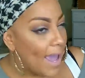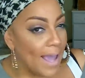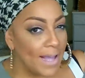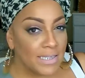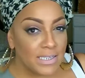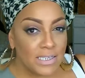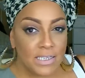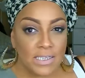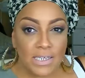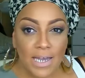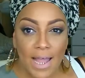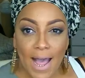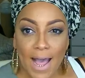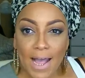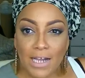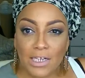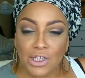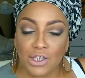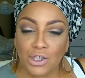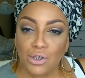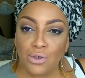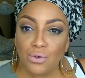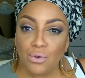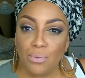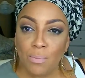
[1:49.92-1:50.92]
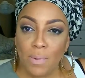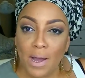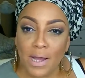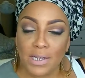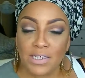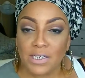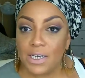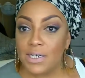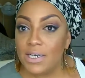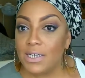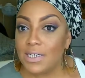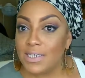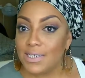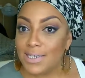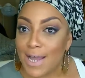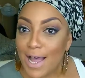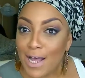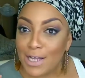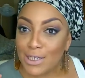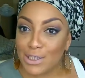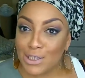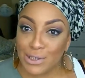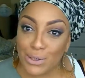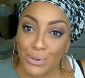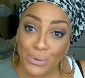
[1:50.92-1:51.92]
It's not too much and it's
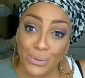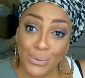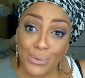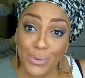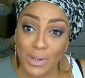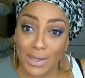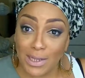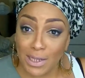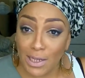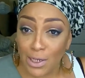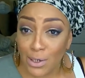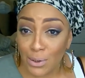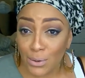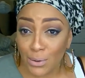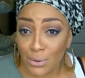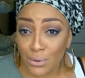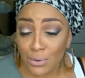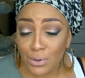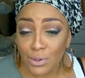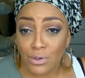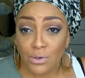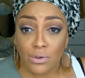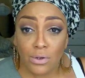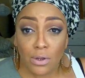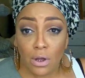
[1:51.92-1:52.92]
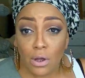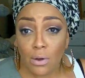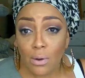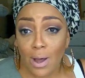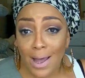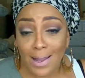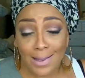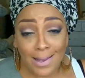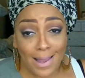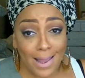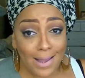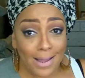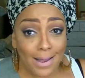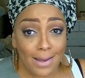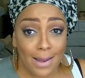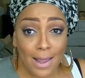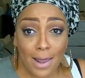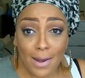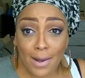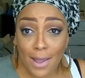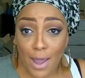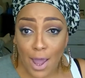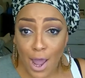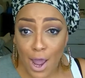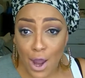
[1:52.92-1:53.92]
not too little. You know, I like a
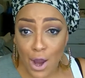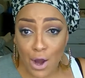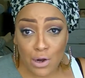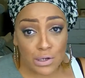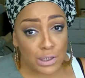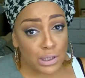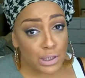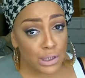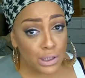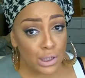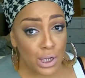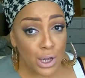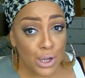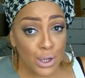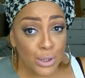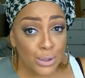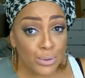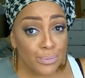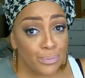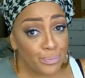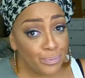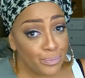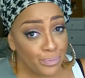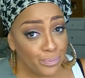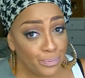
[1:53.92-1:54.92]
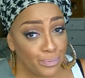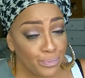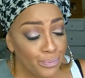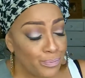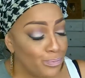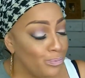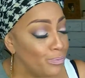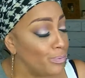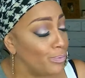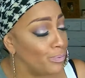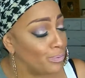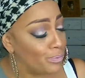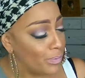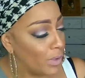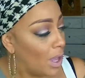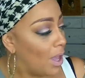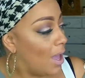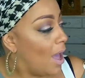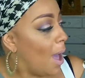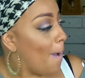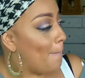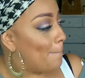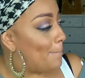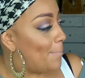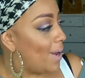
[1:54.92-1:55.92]
lot of hair, so
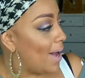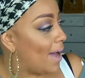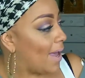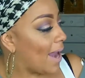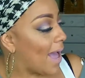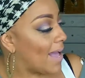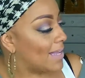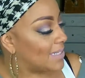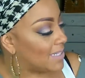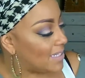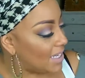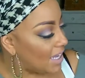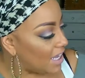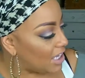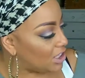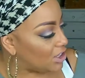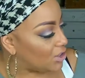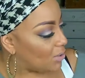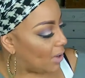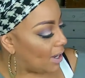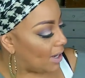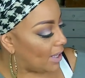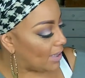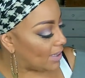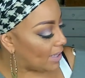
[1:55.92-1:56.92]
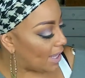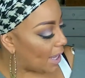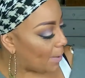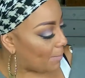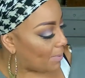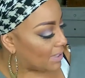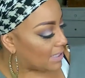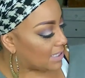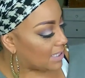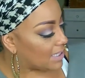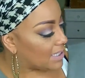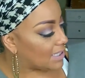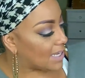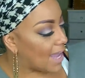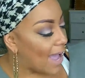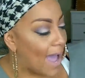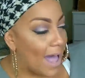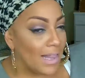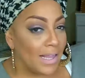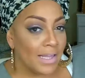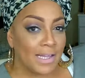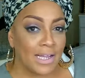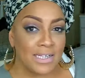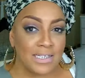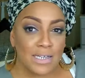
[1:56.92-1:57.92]
But I didn't do anything but
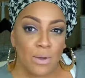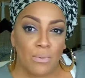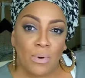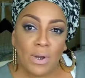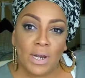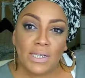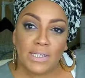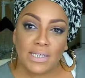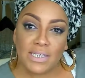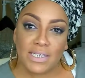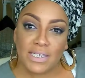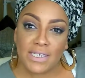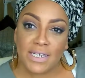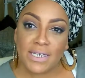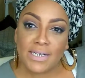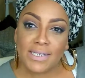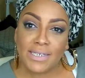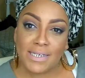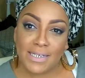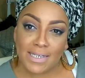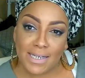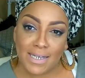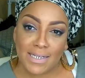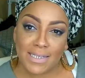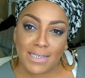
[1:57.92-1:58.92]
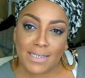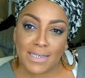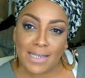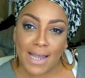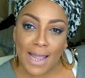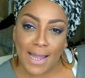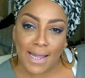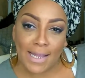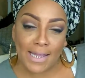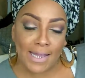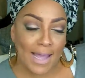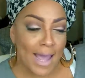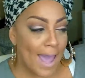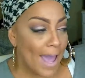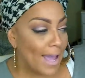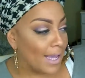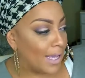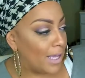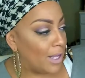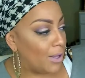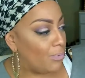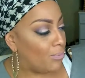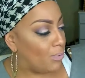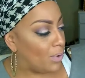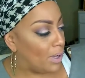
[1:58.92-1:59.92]
style it, because I wanted to see, did this light
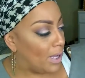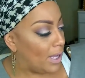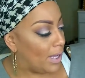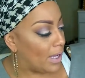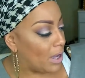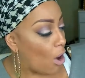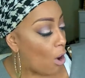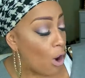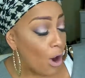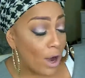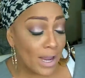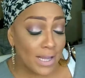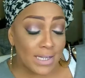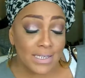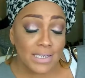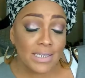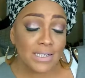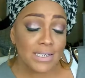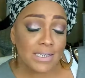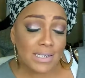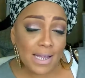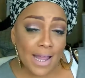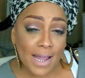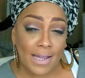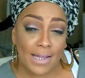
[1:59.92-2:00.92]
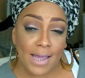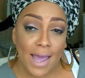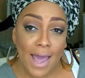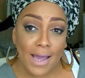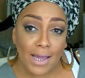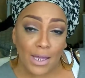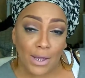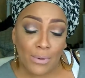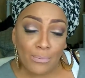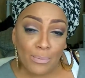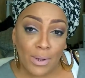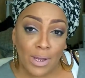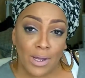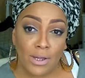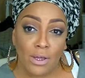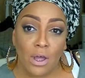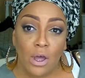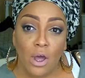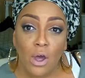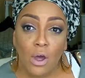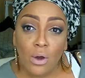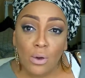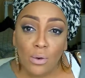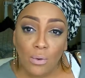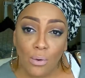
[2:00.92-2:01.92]
yaki wig, or is this light yaki wig
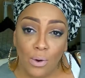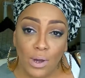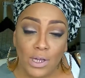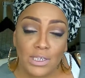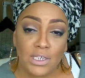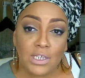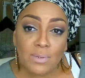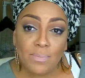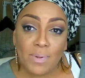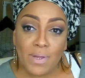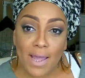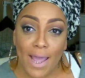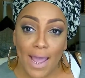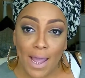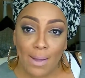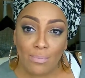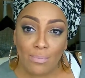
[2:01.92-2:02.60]
going to be